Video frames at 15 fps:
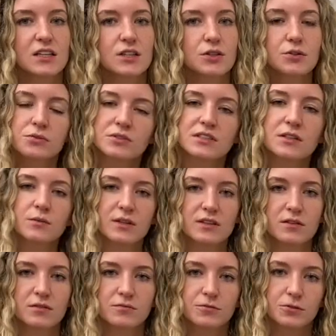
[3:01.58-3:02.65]
use it with
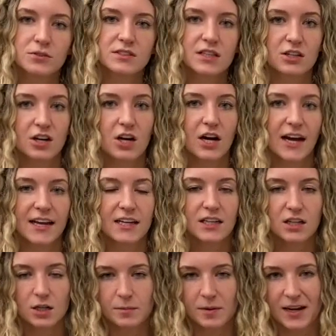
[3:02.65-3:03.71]
foods that are high in
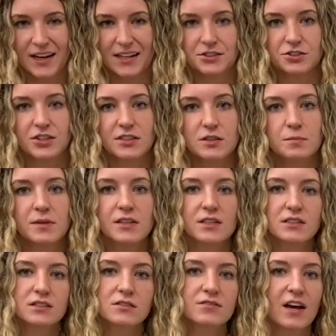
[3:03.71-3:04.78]
carbohydrates because of